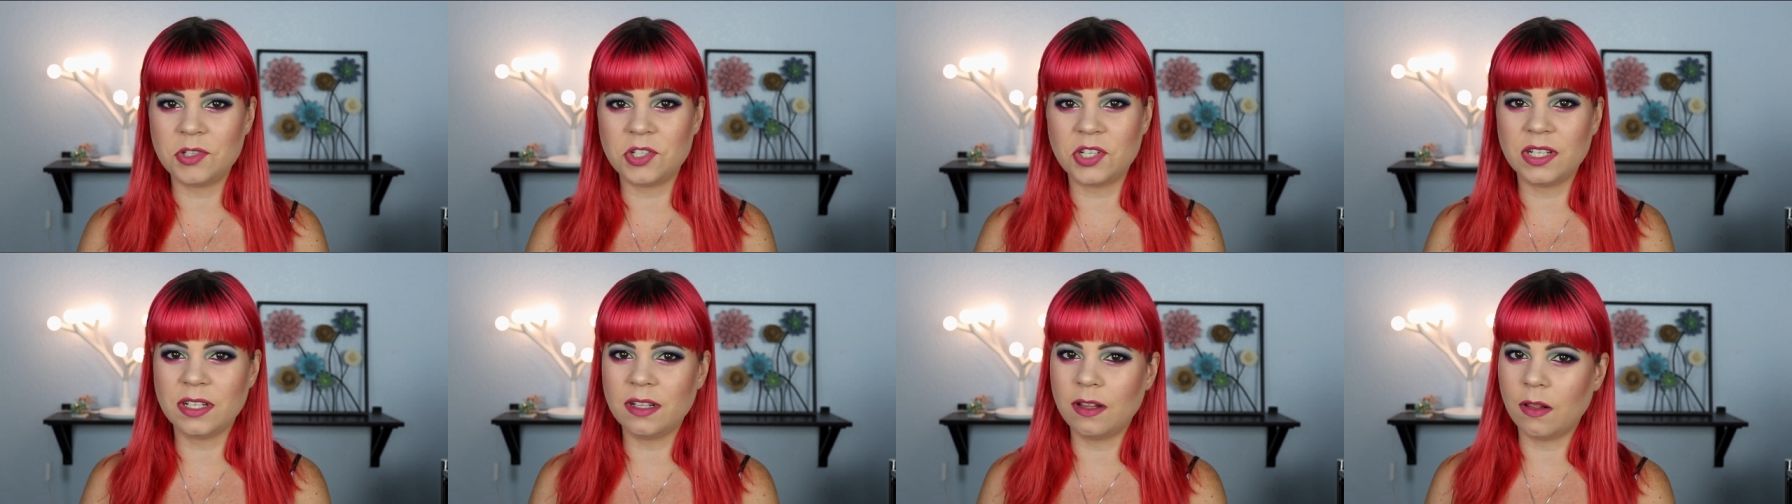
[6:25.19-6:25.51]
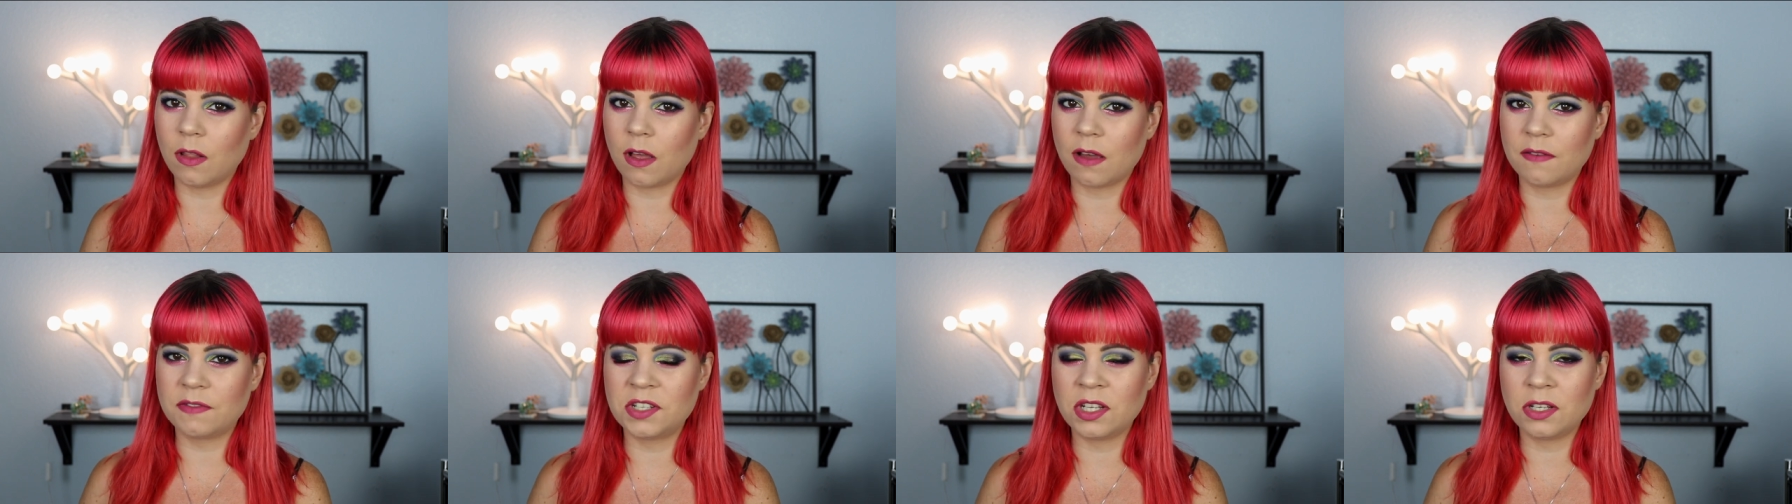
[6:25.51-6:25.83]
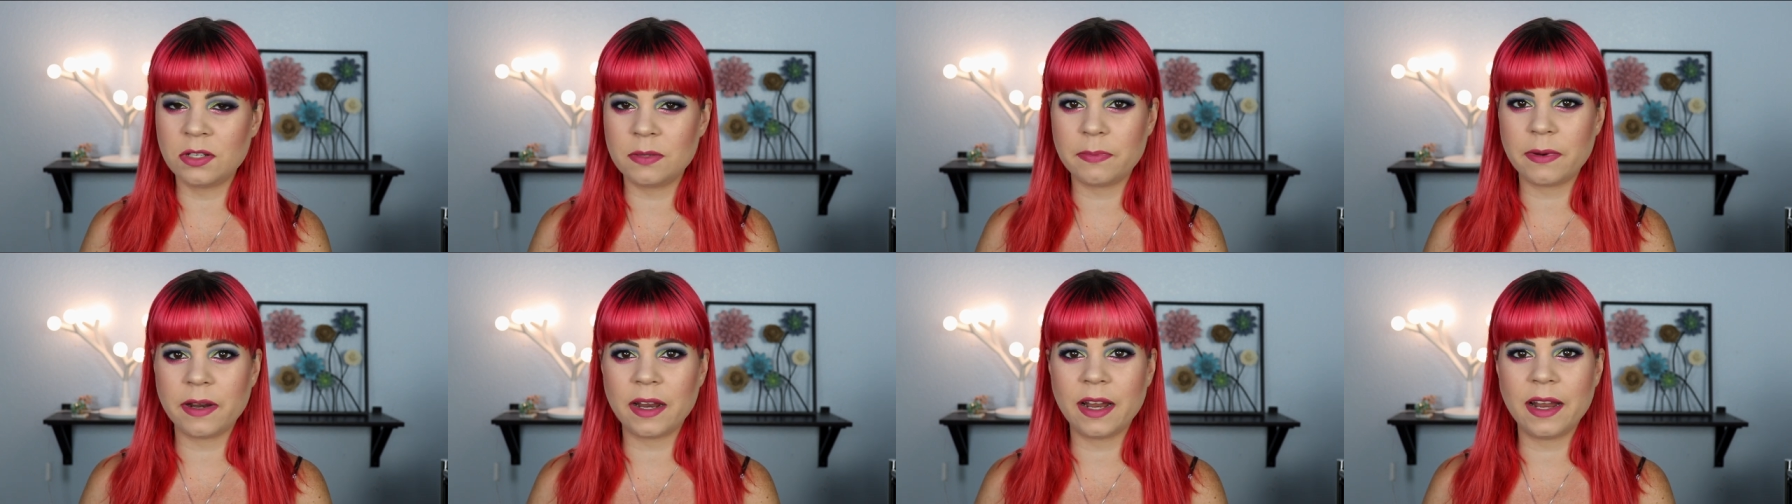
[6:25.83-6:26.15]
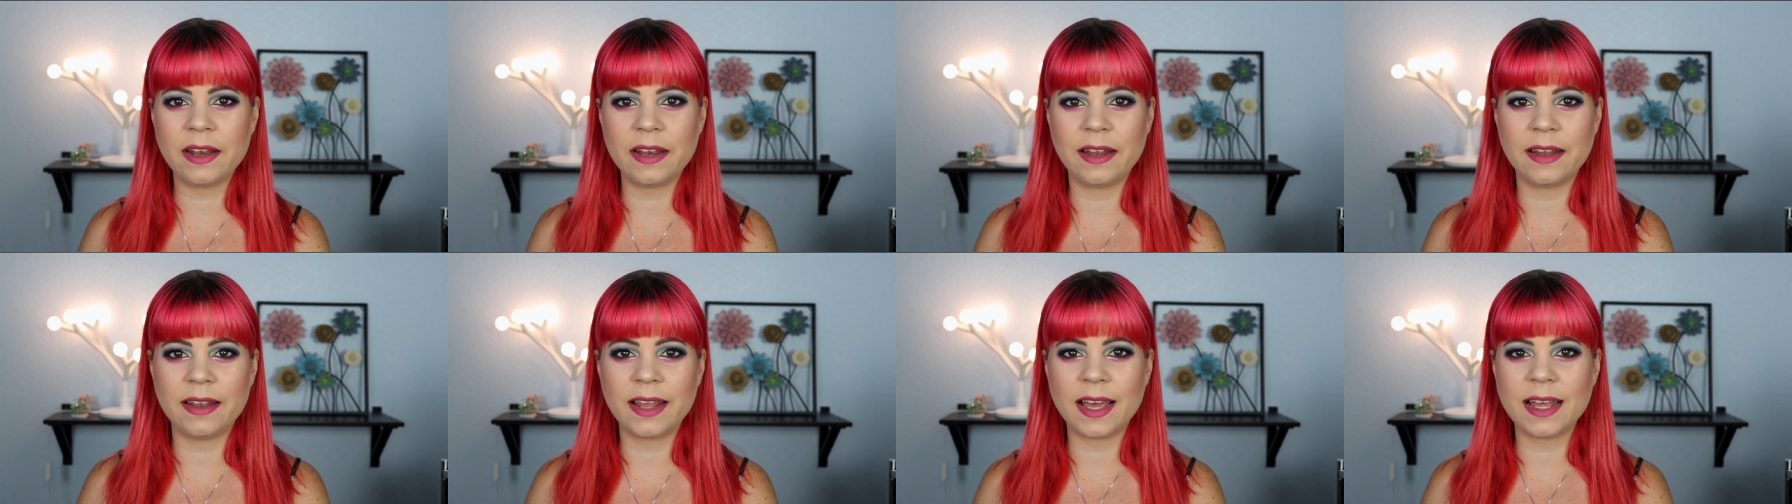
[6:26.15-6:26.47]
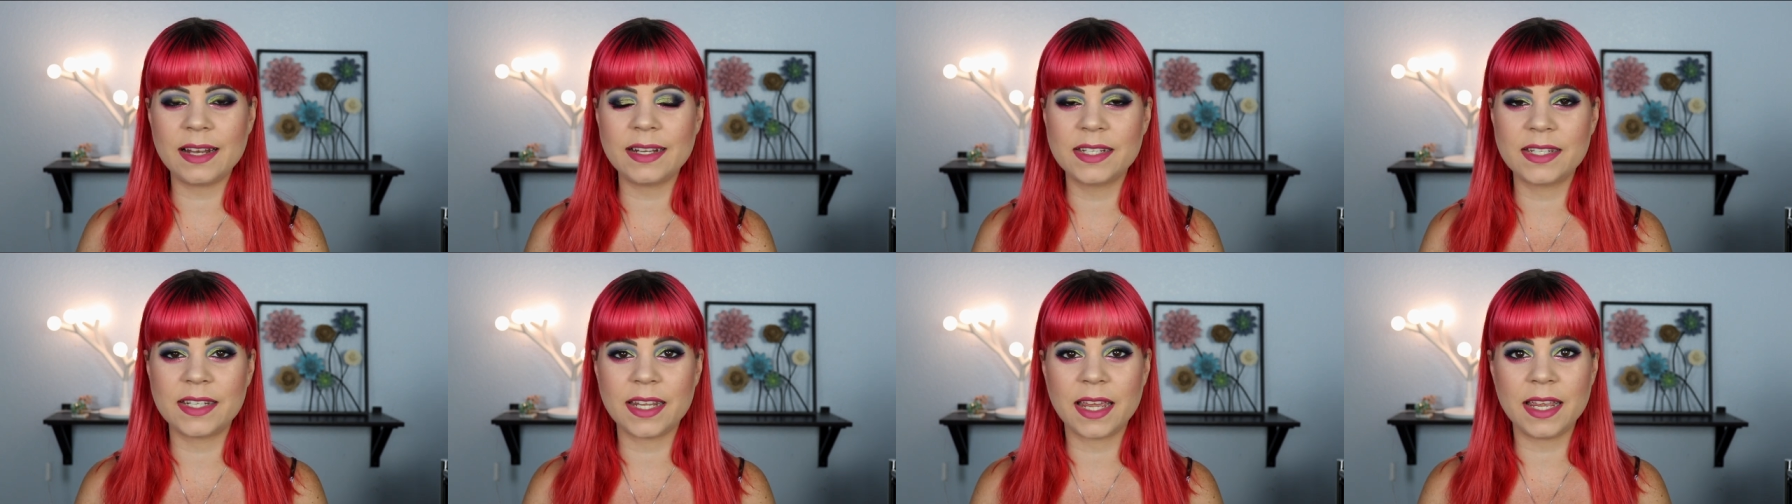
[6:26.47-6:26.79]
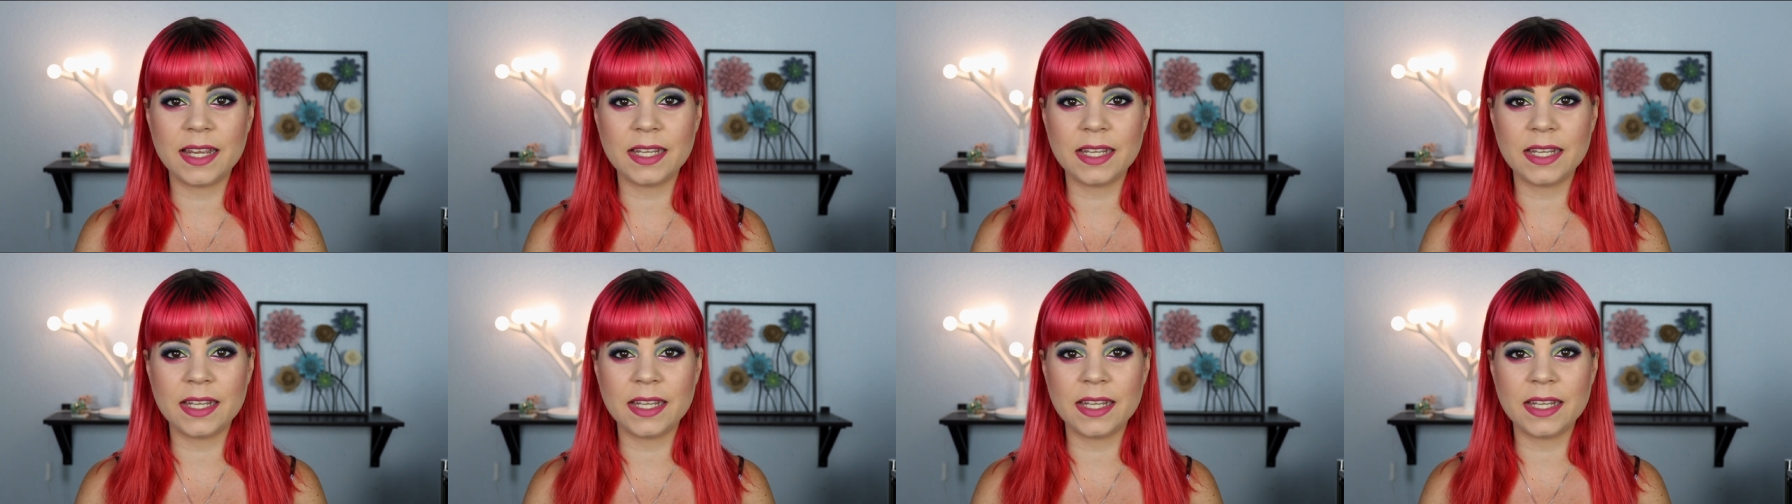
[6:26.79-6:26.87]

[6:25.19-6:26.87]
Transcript: She loves this brand, and that is